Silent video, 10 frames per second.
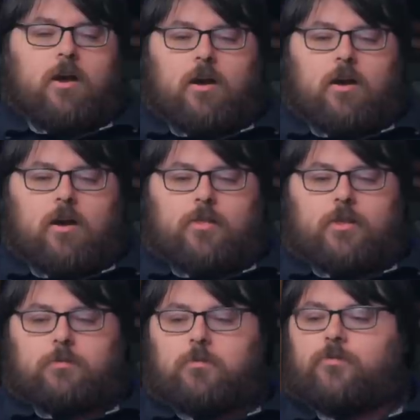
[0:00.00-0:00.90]
lions.
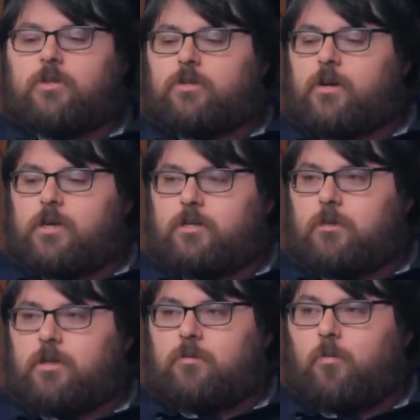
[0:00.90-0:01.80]
This movie is credited as
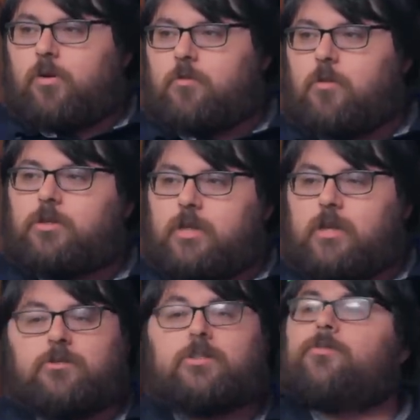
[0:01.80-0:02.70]
being one of the most
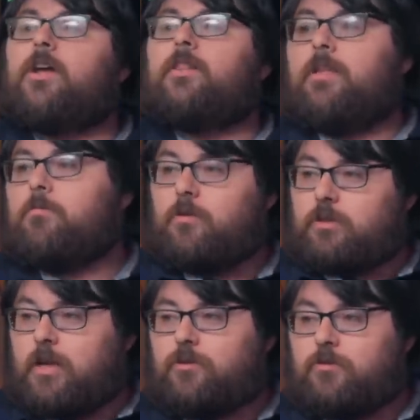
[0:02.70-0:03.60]
dangerous, if not the
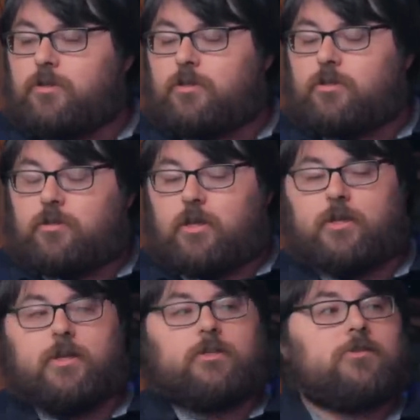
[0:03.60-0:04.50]
most dangerous,
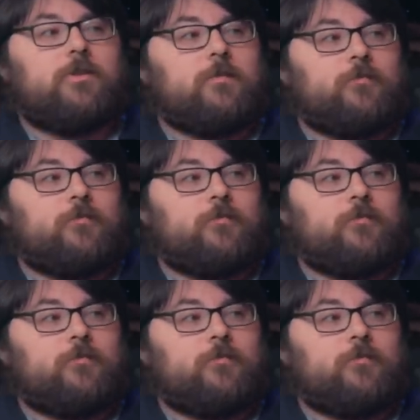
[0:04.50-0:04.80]
in history.